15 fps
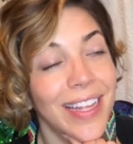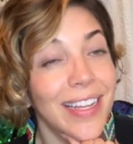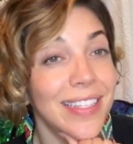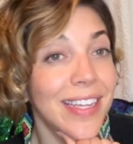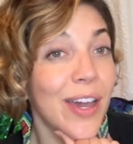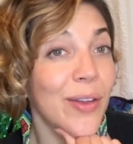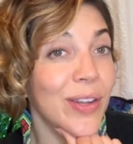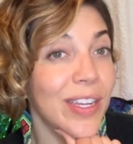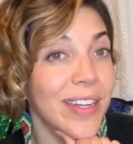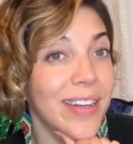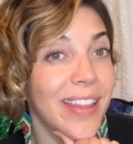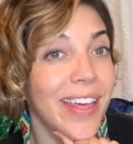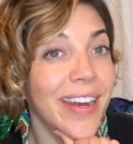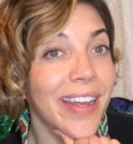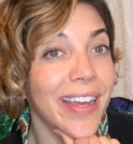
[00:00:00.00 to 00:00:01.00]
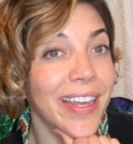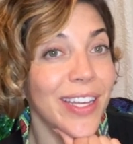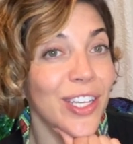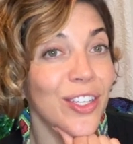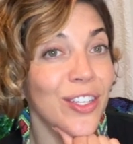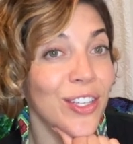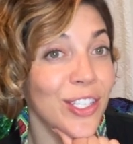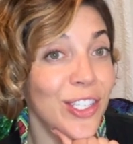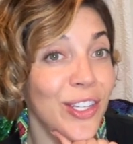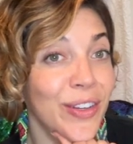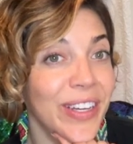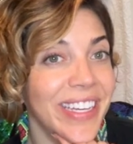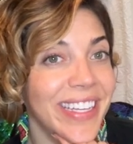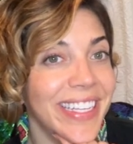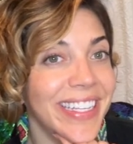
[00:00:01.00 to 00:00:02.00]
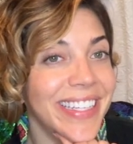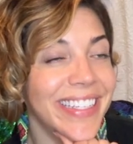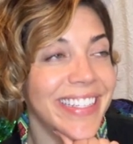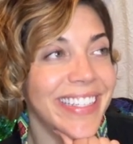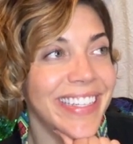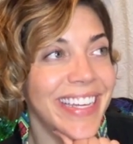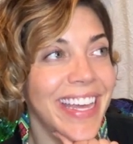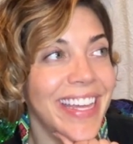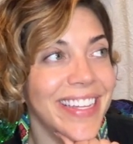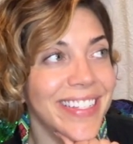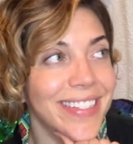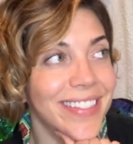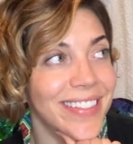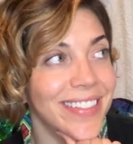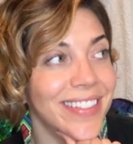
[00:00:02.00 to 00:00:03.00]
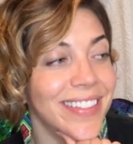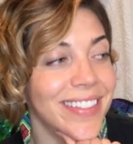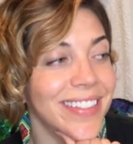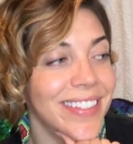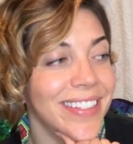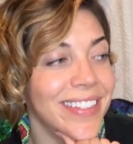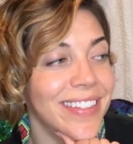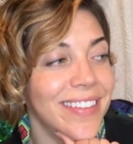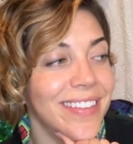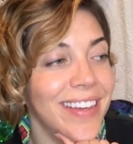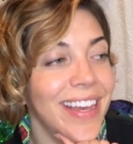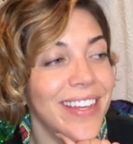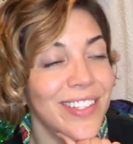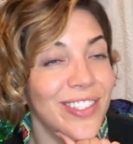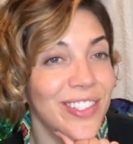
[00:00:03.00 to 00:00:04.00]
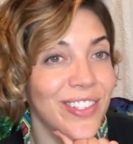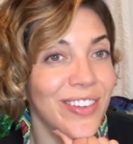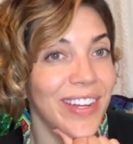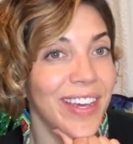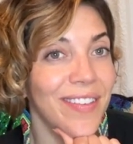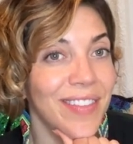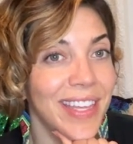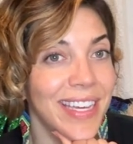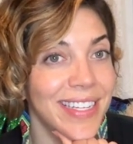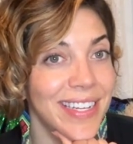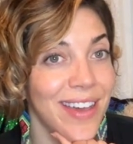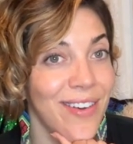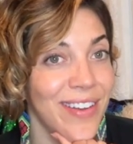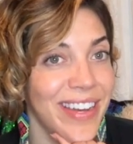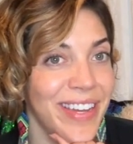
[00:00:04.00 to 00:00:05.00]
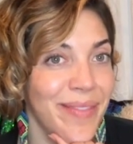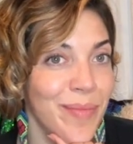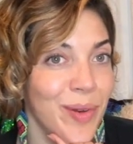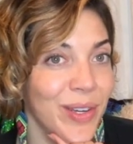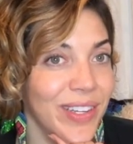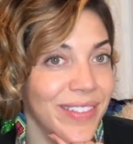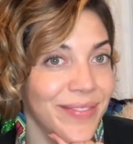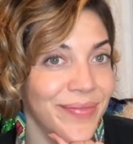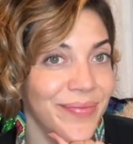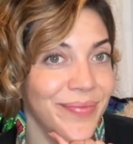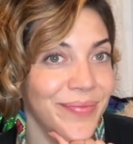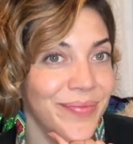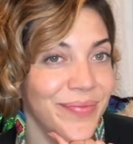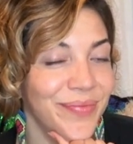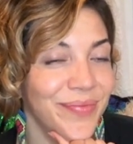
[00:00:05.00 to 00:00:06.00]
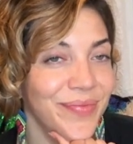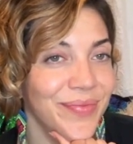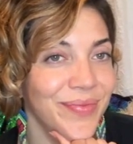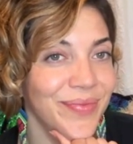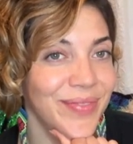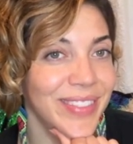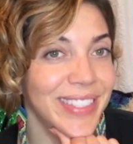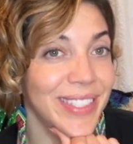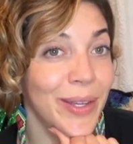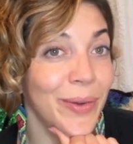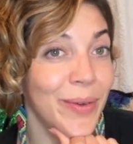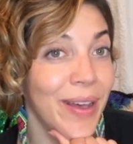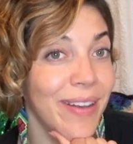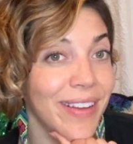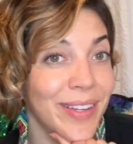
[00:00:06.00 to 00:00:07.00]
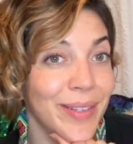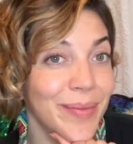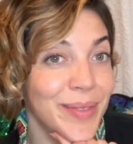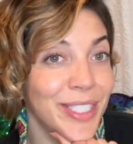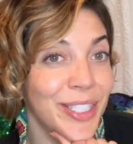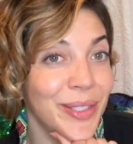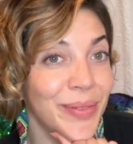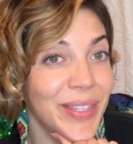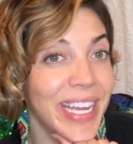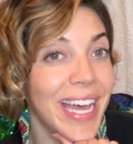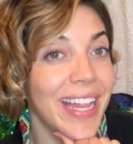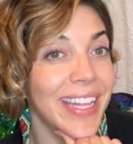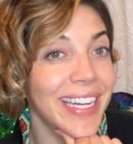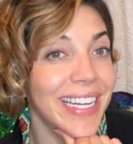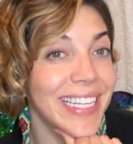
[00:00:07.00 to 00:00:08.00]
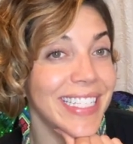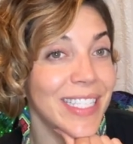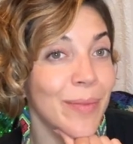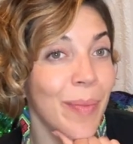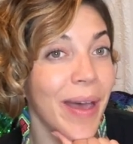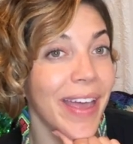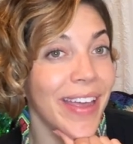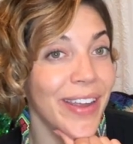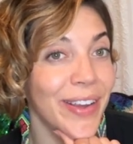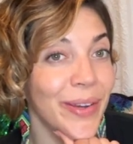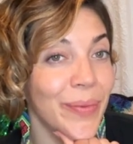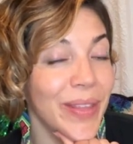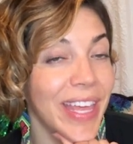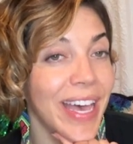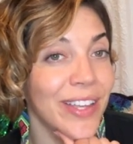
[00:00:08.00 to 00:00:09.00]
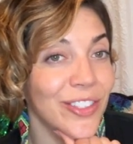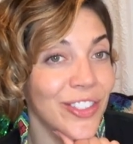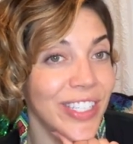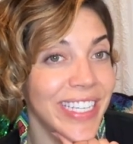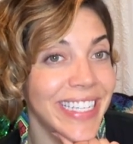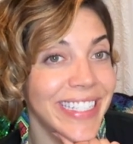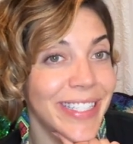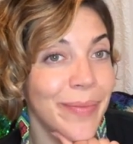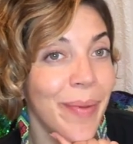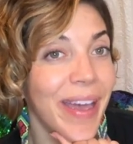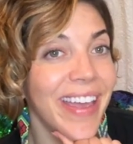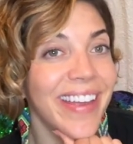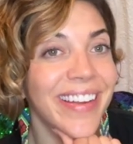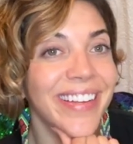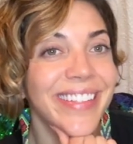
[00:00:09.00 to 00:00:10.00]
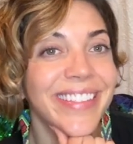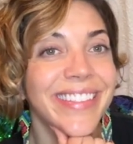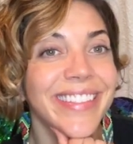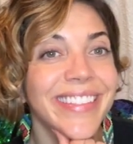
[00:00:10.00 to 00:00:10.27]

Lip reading: doubted that I could do it. And I just don't have that doubt anymore. So welcome to Reality Inspired with Ashley Inspyrz.